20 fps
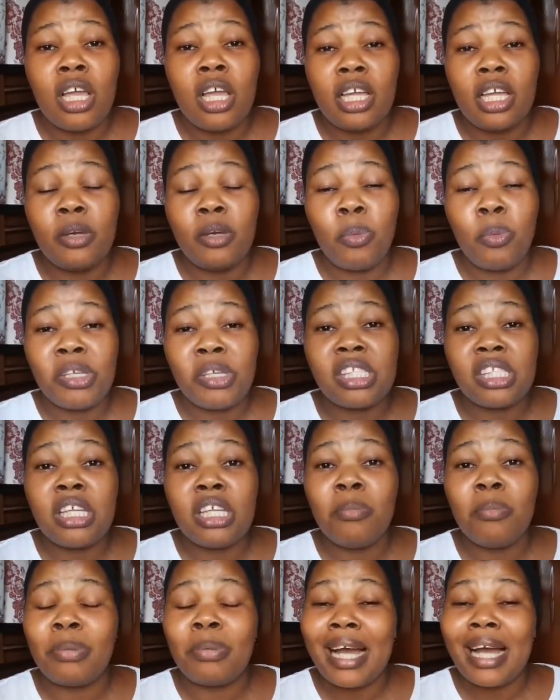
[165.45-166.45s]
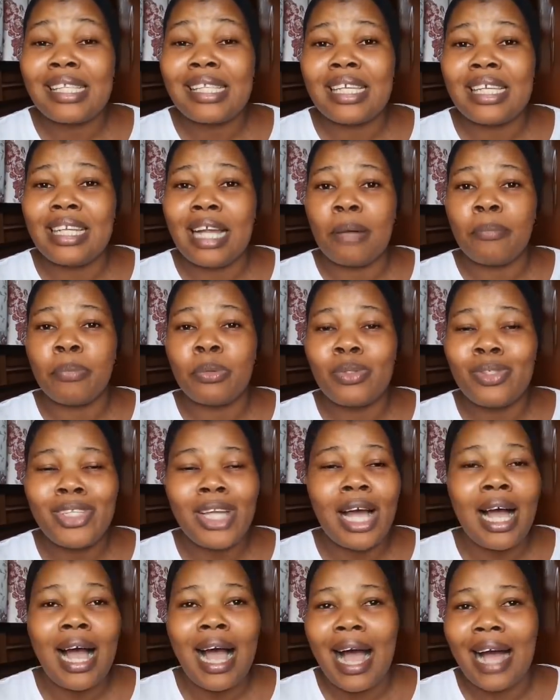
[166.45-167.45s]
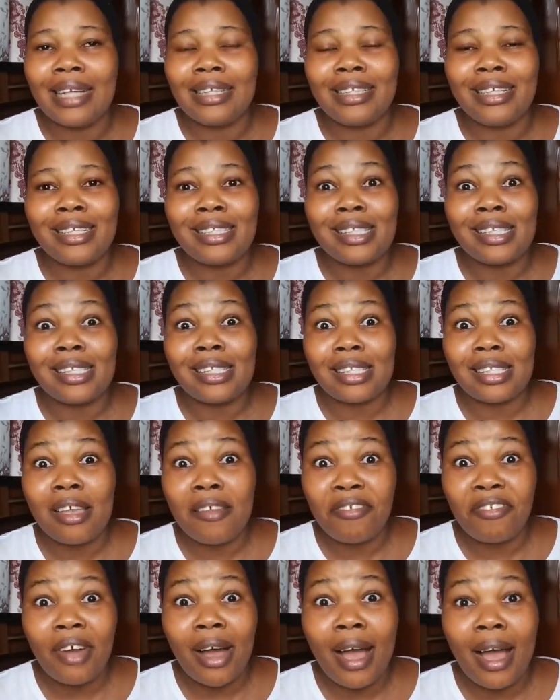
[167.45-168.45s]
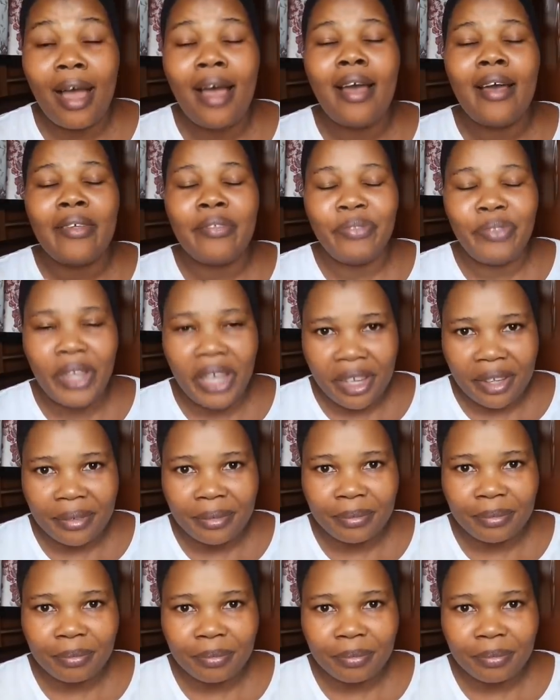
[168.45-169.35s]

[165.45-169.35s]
he'll be seeing Bright in Abuja and it is safer there.